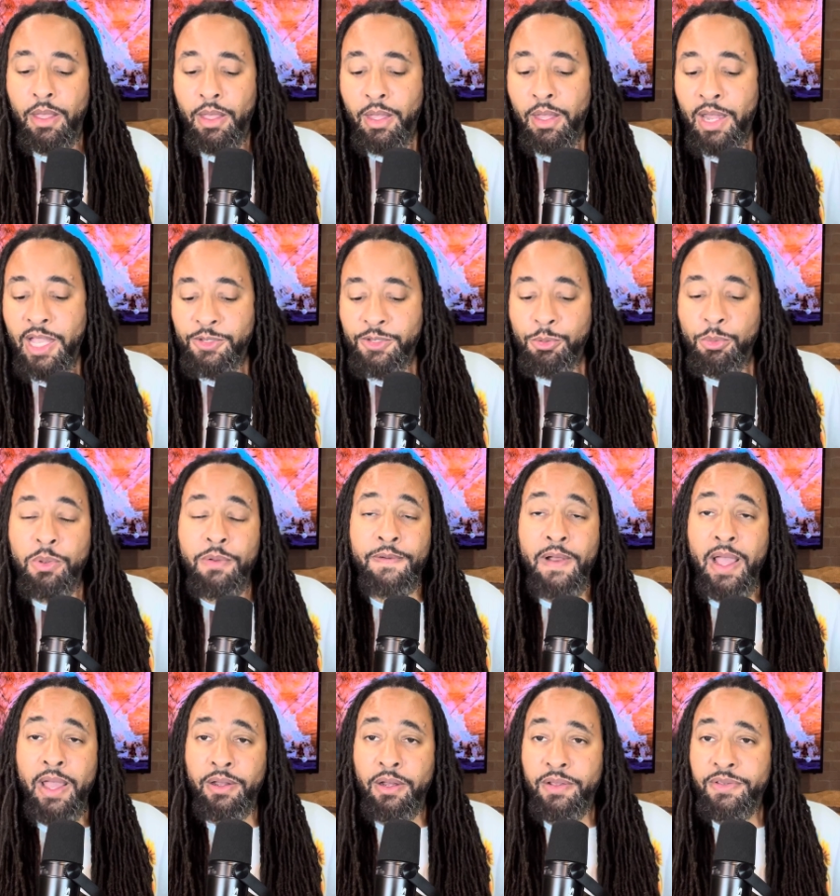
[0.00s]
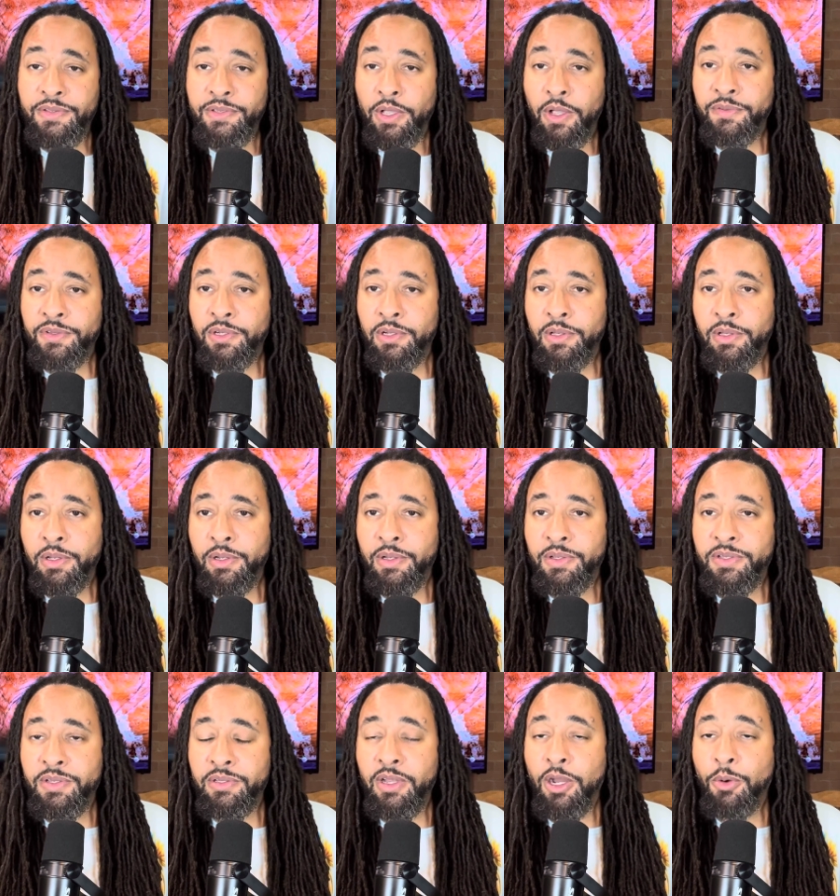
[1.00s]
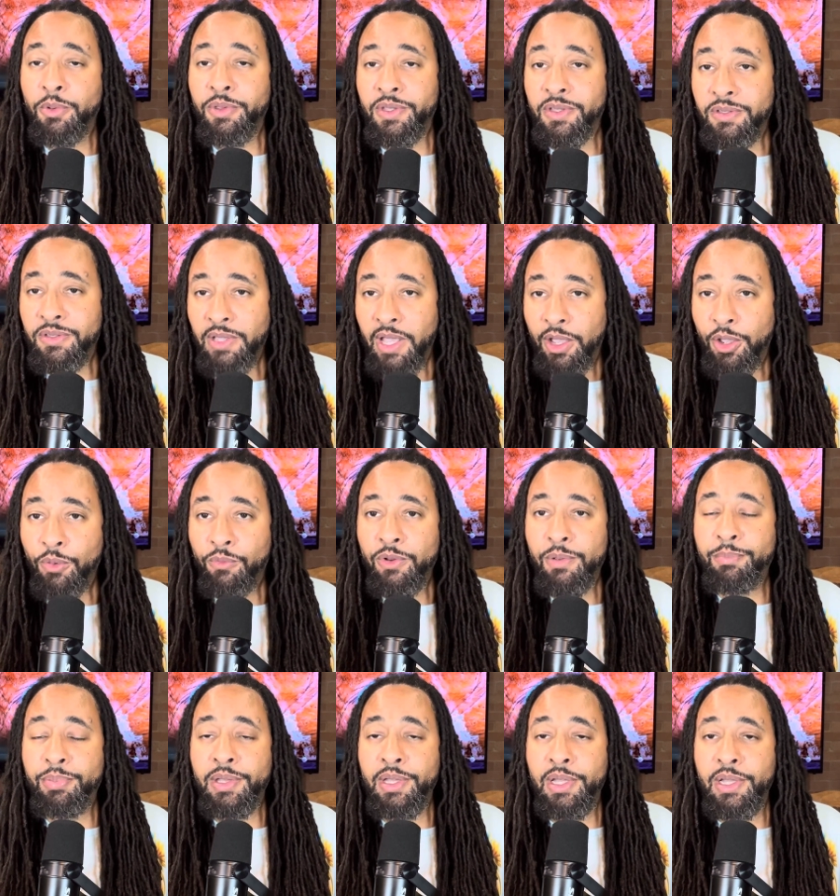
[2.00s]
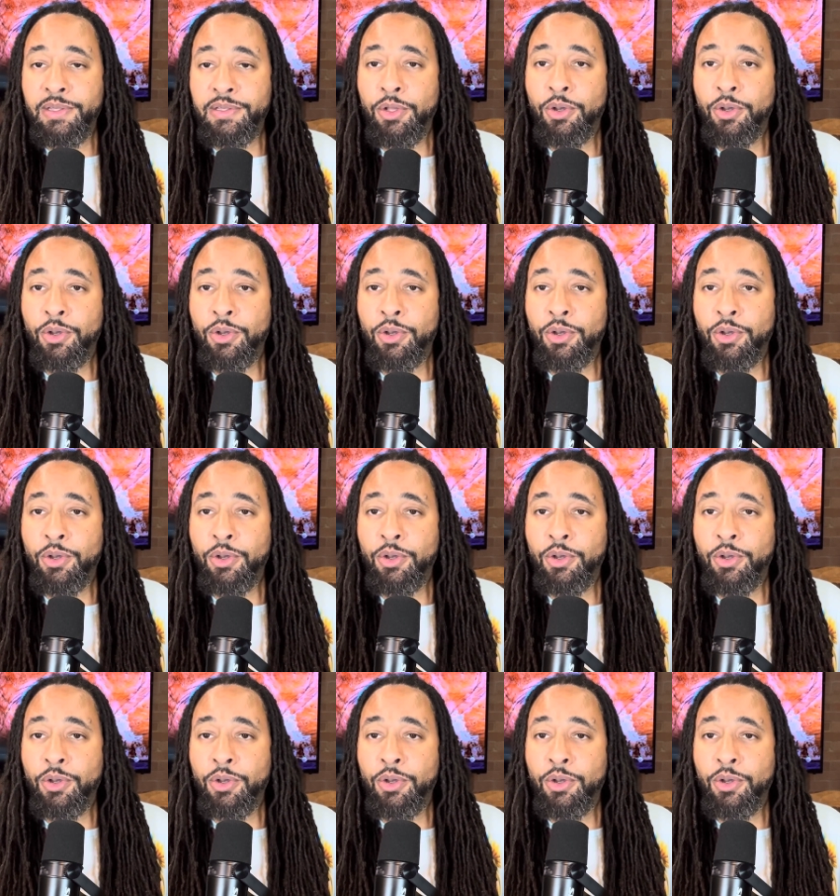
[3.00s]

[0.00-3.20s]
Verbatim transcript: and that's where we find ourselves in a, in a scenario where the cycle repeats